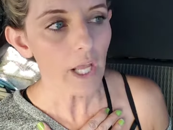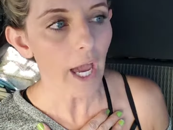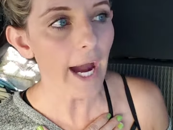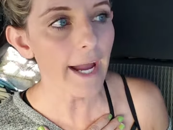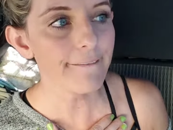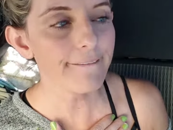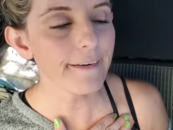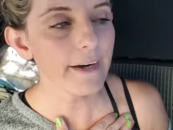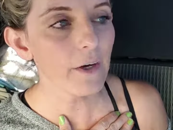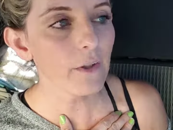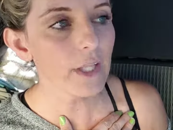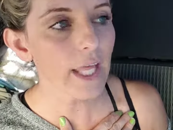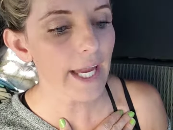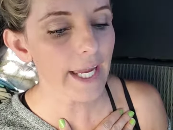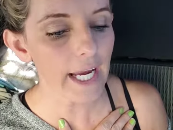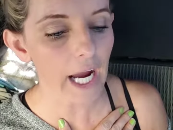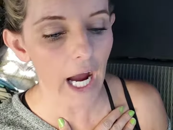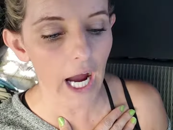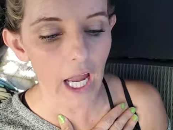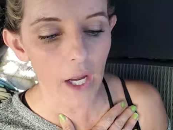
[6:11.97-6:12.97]
I felt
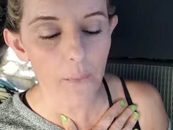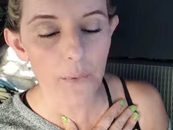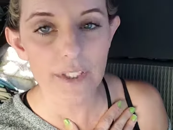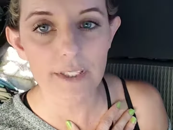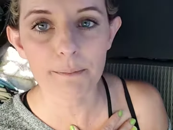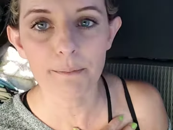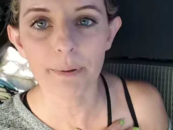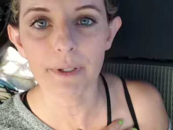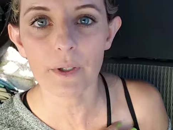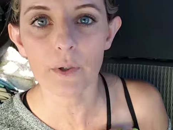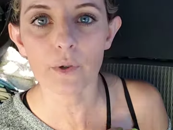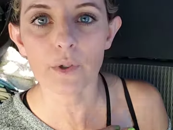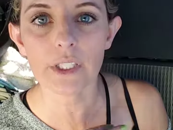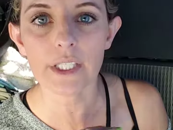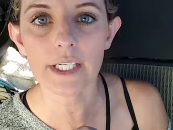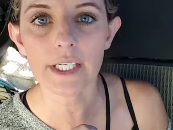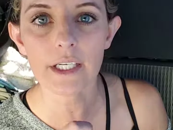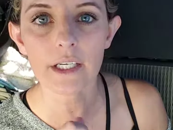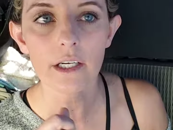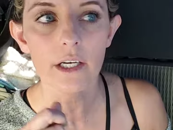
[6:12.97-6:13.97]
like I was
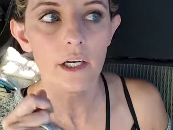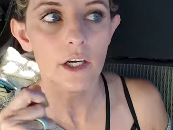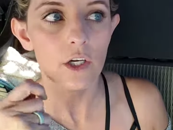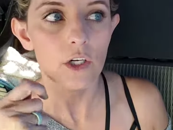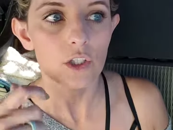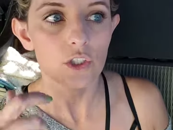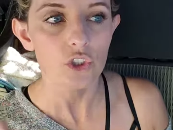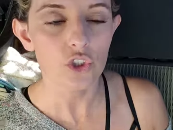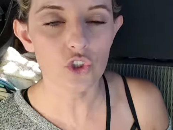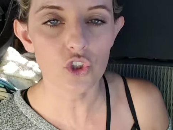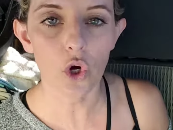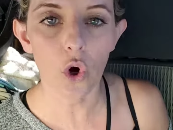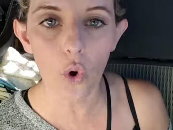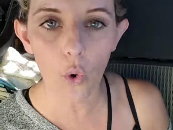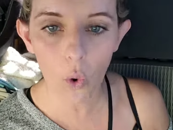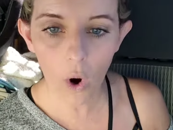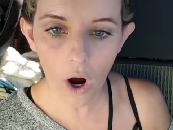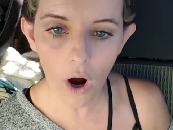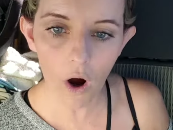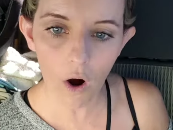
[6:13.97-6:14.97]
building
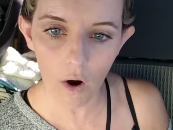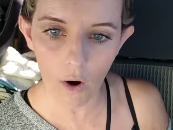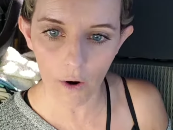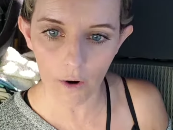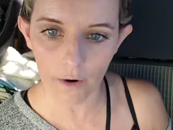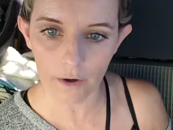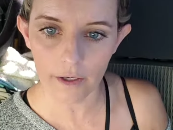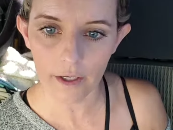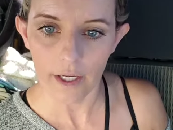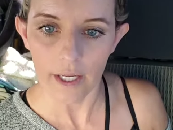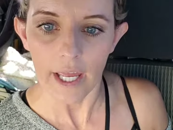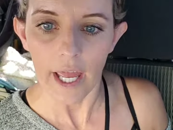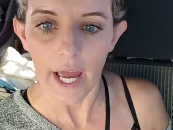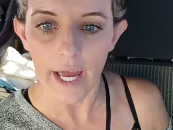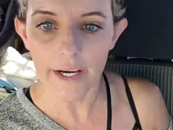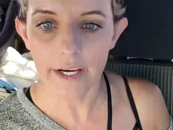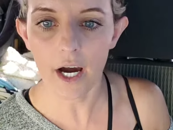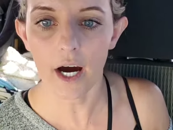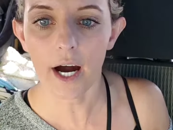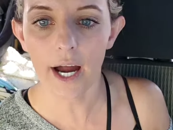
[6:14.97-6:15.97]
so hard
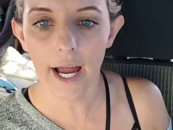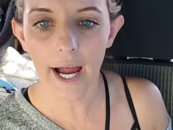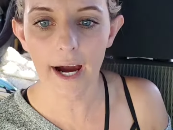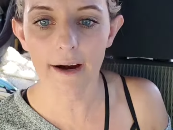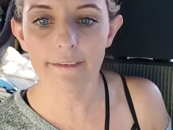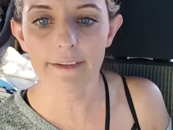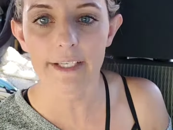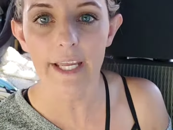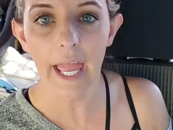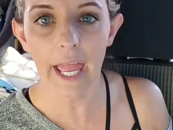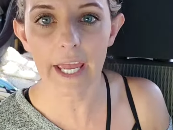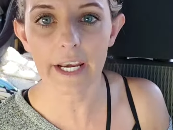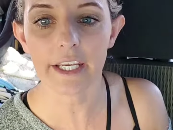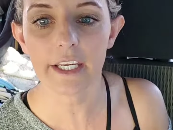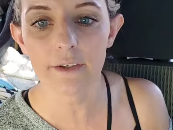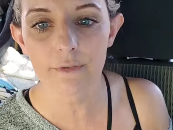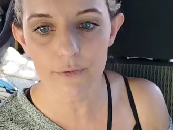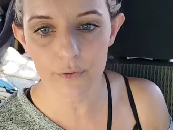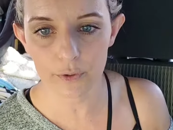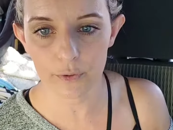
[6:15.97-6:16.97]
and not having
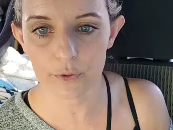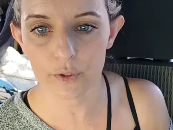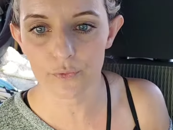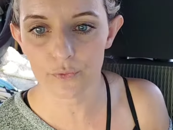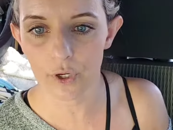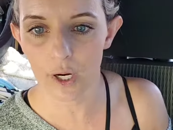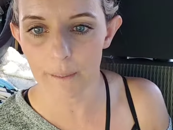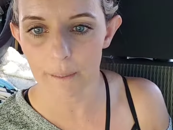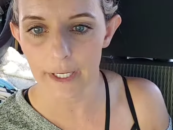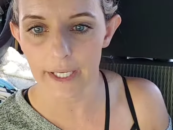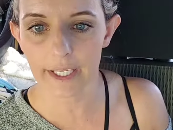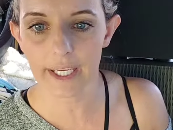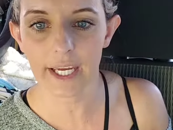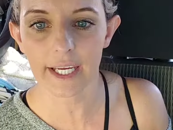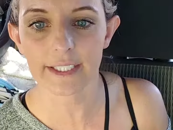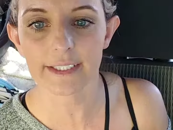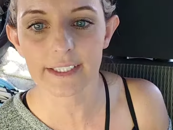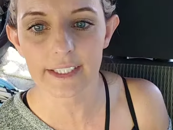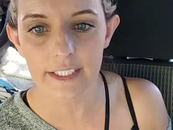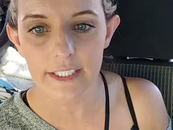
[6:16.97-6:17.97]
any fruits from it.
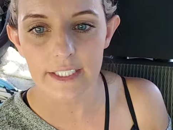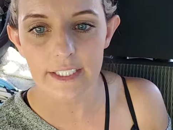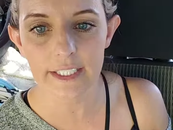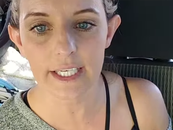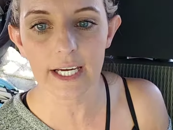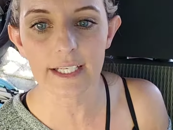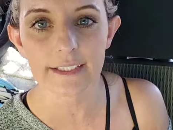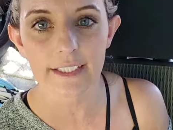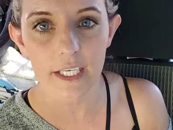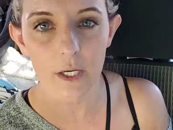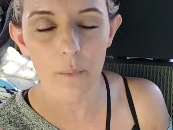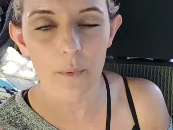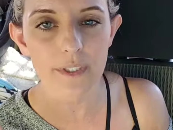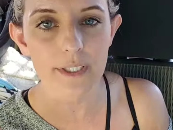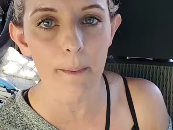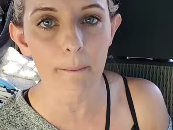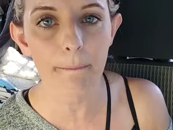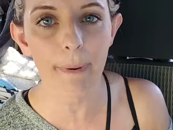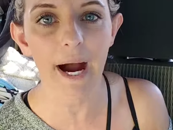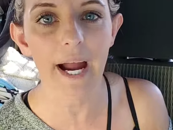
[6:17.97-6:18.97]
Casey, yes, it was
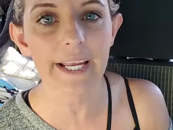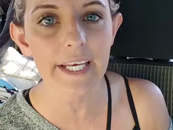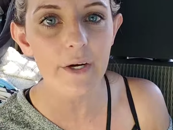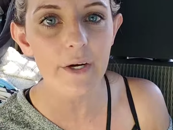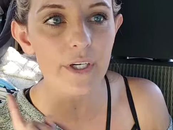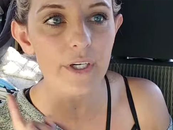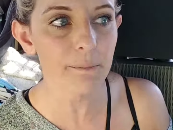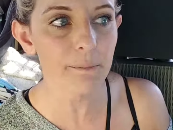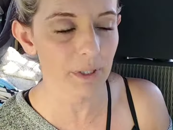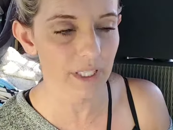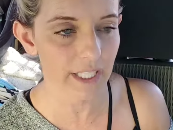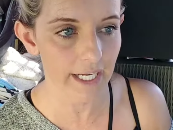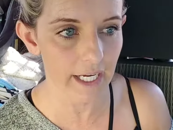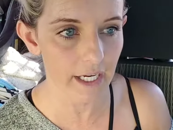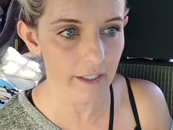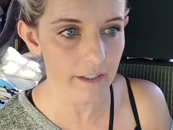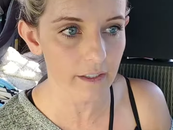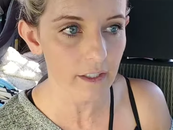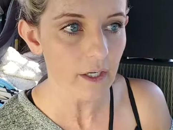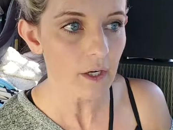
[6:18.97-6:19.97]
a binary
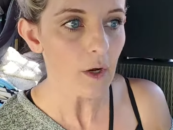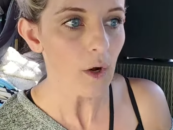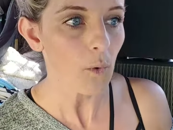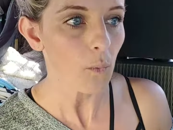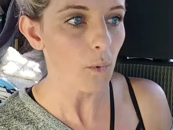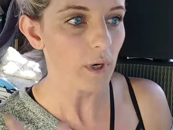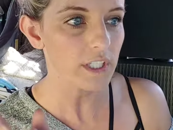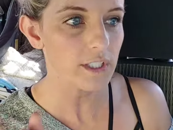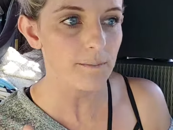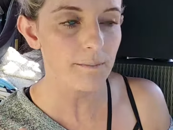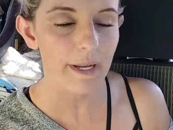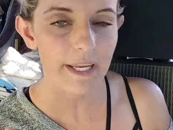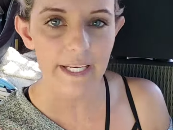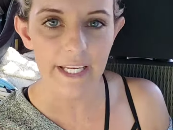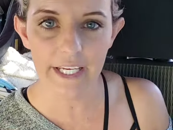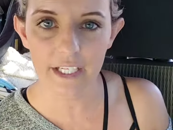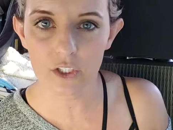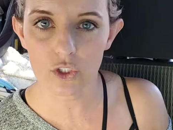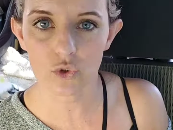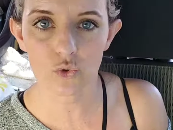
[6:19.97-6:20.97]
plan which made
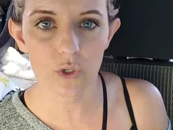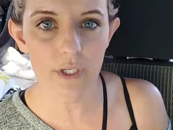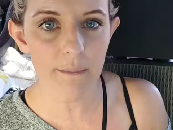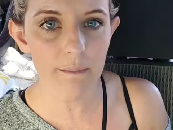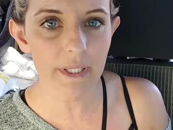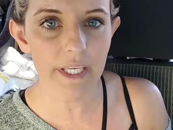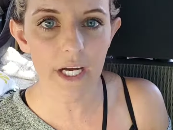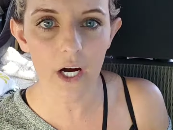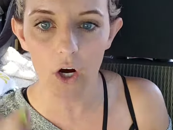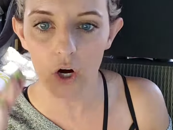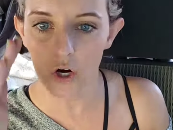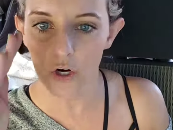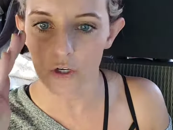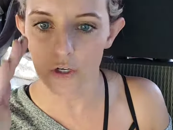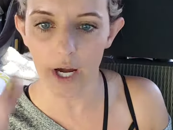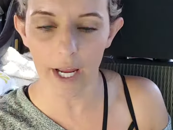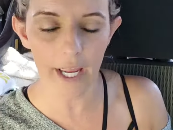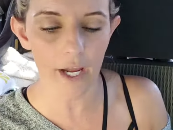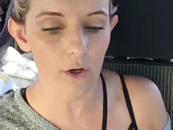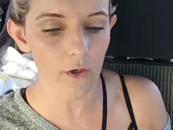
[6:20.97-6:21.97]
it extremely
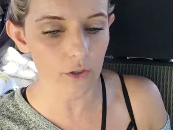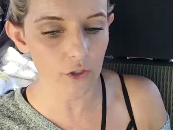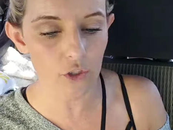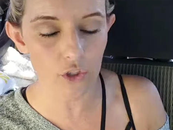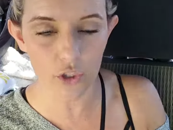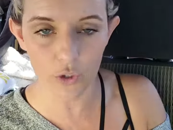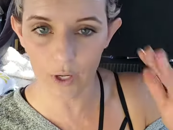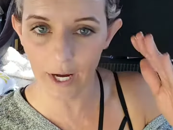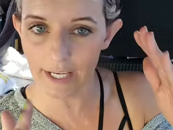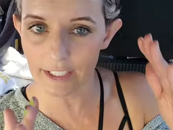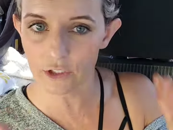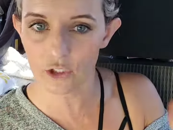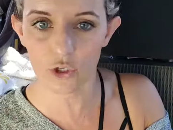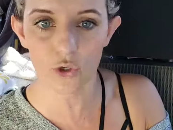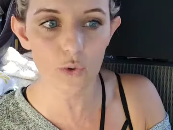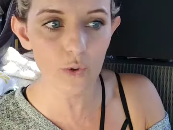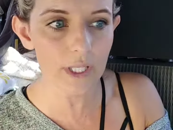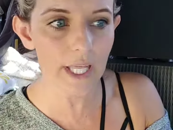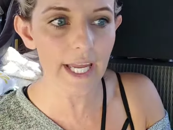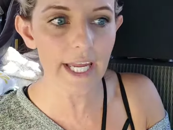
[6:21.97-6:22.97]
hard. I had you had
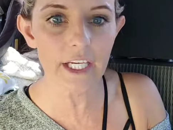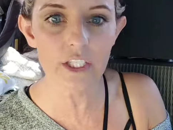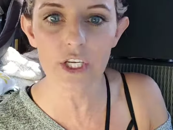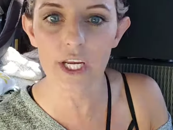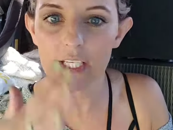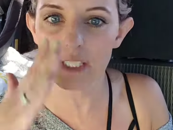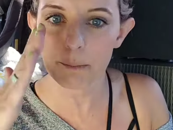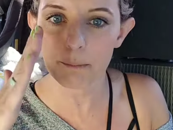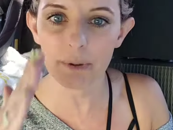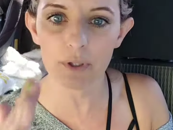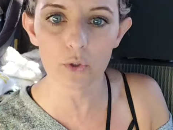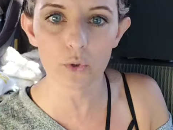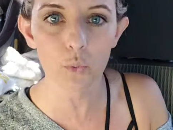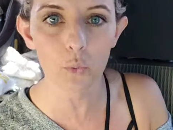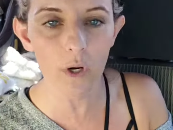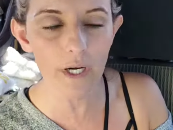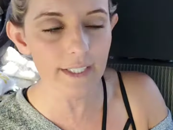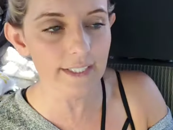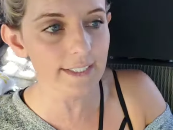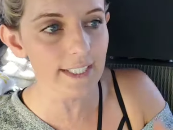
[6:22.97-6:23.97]
two legs, you had to build
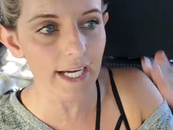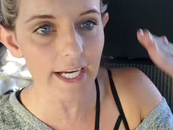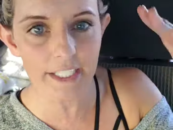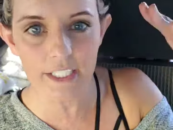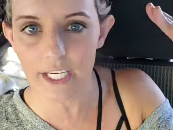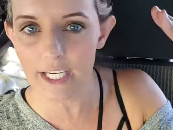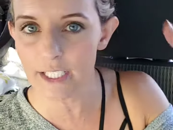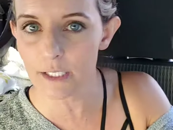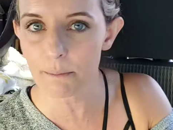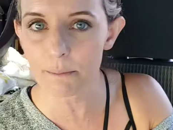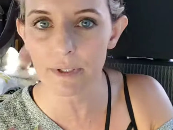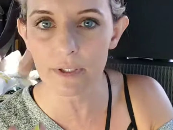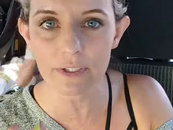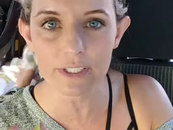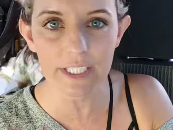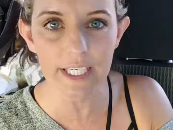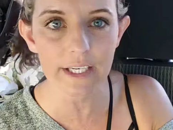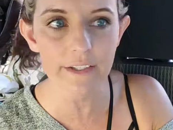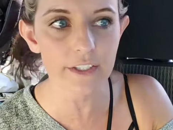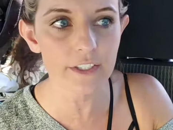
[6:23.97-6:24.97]
one side, you had to build
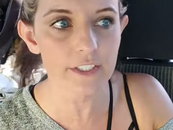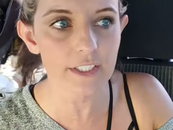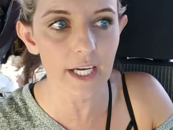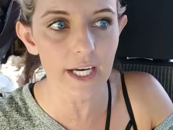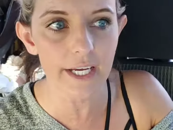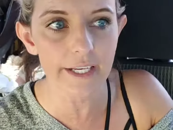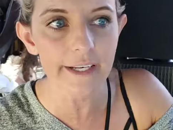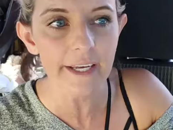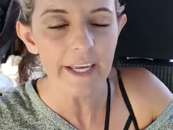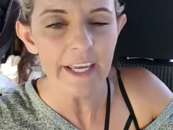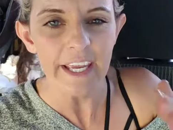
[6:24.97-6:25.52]
the other side,